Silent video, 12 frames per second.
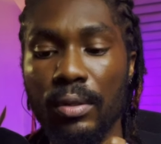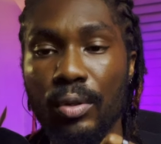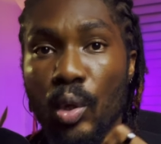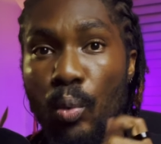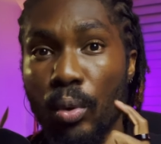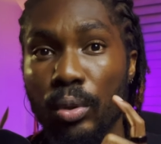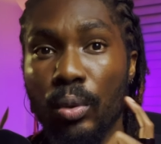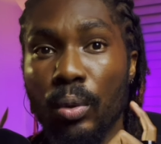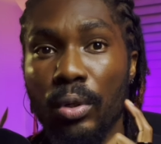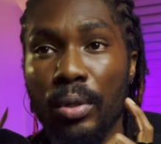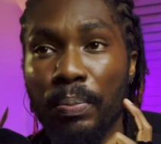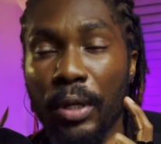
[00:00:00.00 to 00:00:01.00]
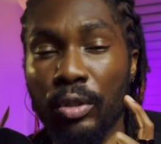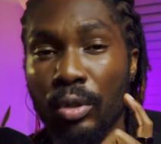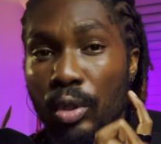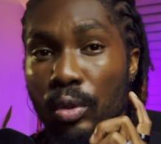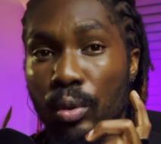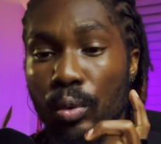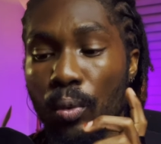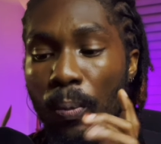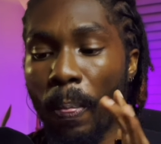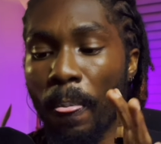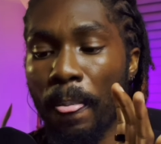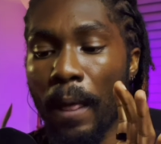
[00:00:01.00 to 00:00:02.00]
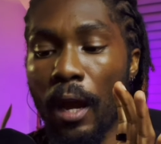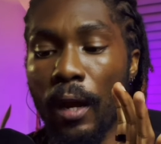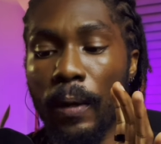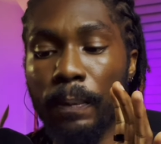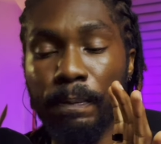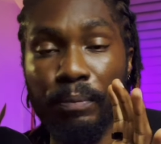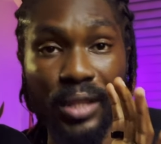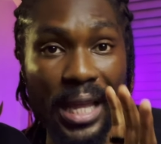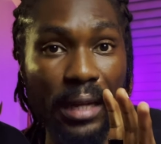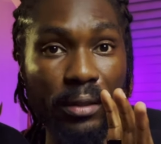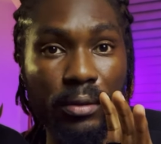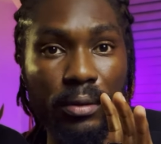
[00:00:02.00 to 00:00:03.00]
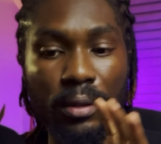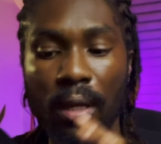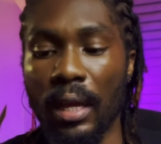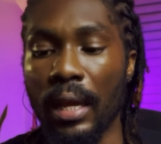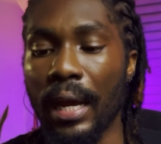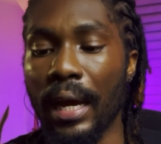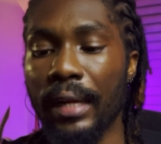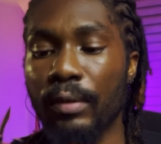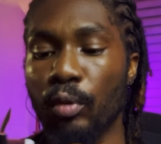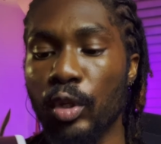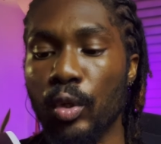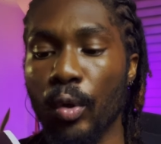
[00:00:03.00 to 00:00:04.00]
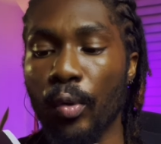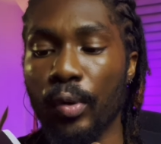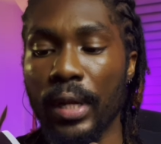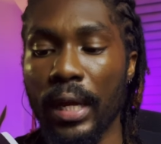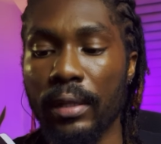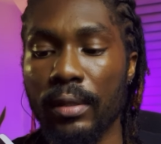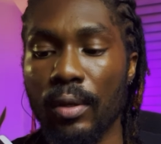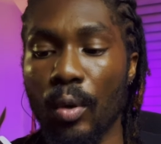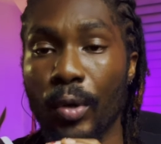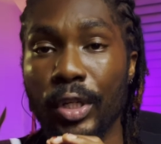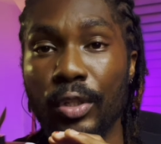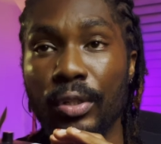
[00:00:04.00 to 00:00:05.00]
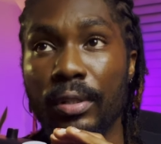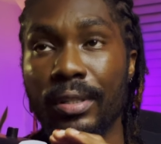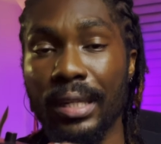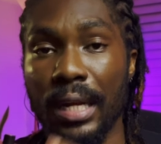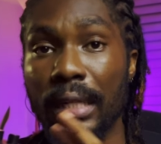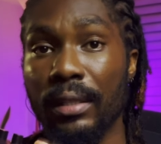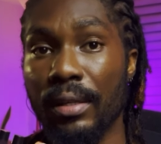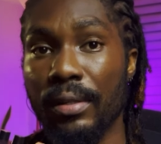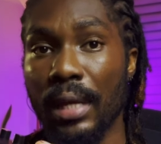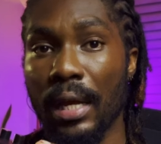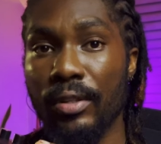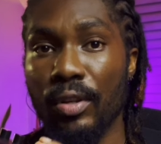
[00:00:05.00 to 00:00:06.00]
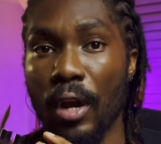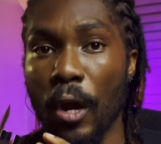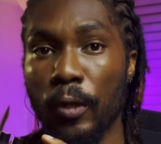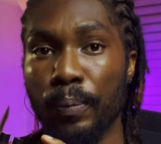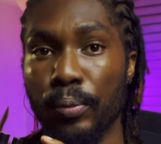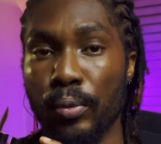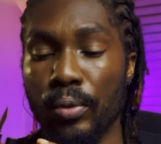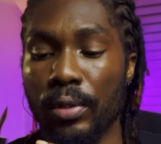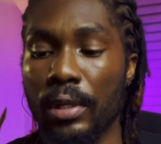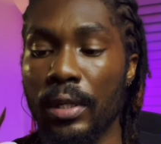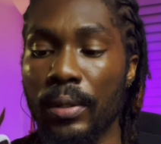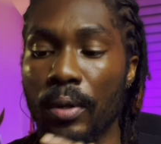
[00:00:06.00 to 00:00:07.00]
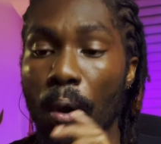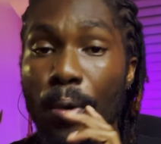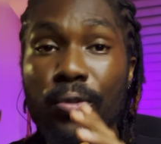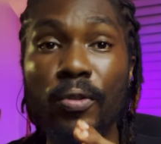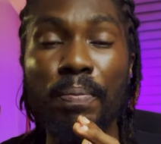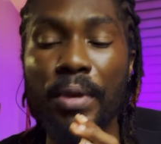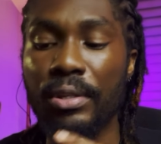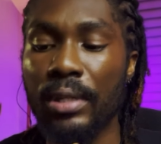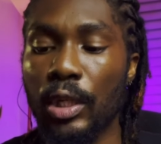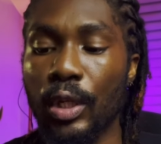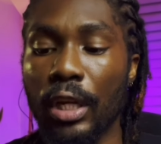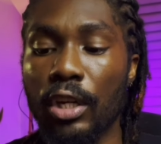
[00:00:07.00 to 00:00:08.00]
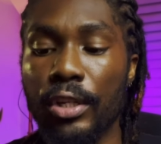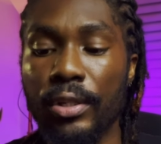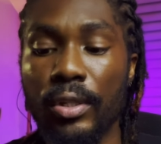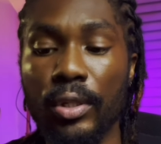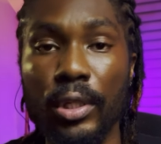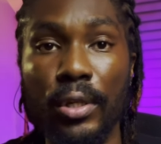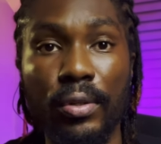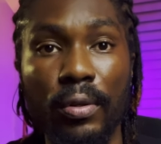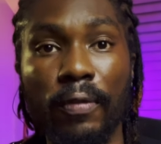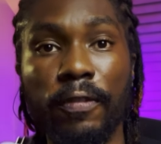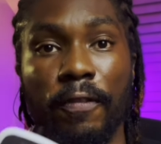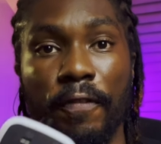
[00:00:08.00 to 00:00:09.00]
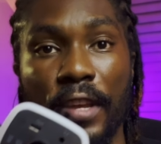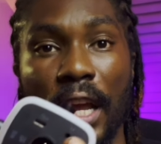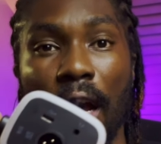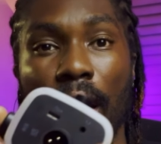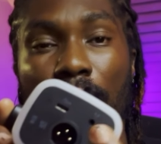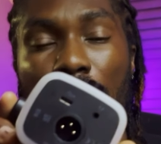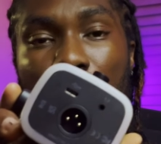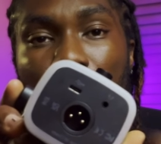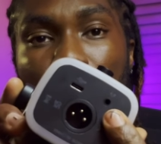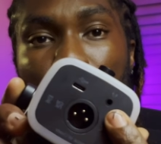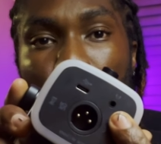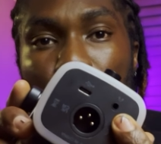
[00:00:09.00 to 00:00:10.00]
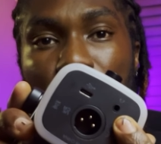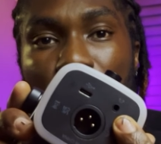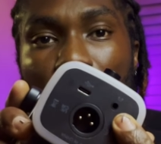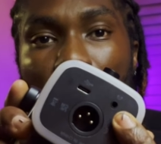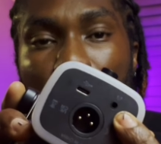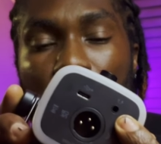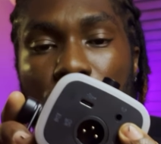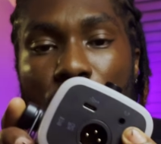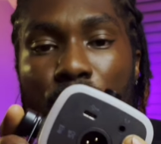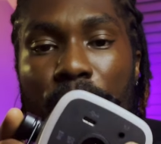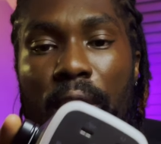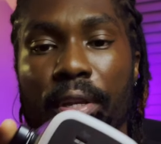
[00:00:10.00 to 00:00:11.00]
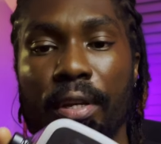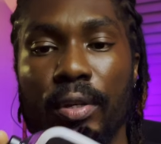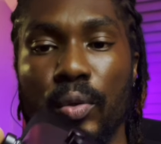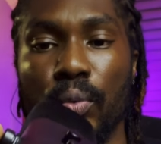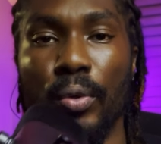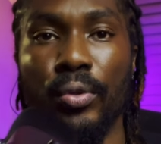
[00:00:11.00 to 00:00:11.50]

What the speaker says: So you want to make sure you do that. And when you connect, or when you select this as the output, it also means that you can listen to yourself via, you know, the jack that is under here as well.